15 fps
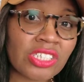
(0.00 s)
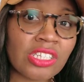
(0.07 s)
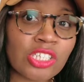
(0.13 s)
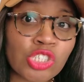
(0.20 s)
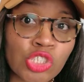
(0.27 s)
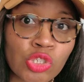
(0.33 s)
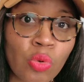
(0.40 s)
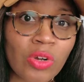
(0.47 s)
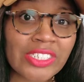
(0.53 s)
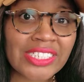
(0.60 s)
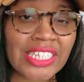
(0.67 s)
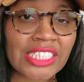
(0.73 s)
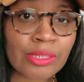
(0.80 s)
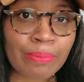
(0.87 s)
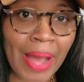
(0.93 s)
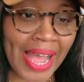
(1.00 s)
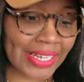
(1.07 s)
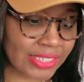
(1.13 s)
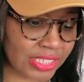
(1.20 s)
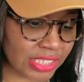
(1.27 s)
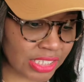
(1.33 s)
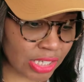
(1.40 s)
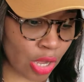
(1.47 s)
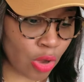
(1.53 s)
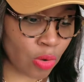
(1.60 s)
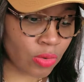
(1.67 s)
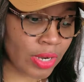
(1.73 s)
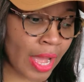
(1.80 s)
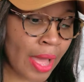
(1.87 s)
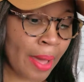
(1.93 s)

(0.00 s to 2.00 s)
The source is by The Zone